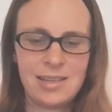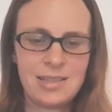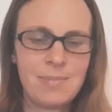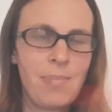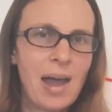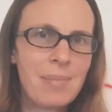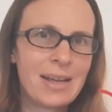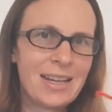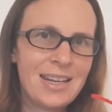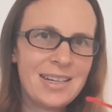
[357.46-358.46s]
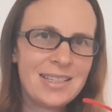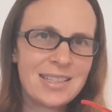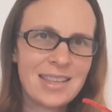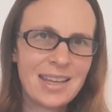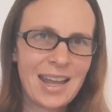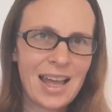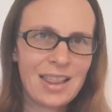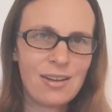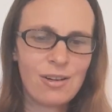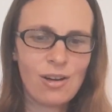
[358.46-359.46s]
some pipe cleaners in the
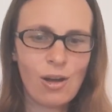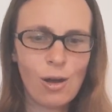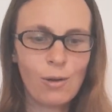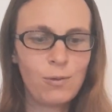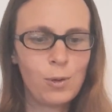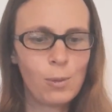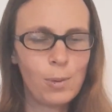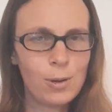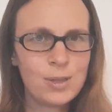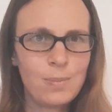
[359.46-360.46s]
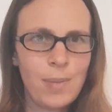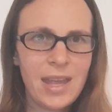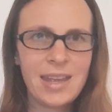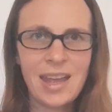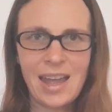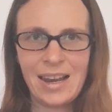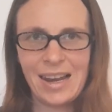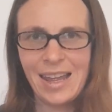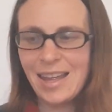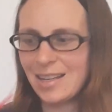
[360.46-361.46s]
colour of your bird's beak and
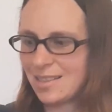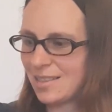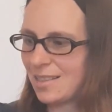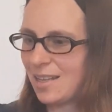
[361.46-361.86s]
legs,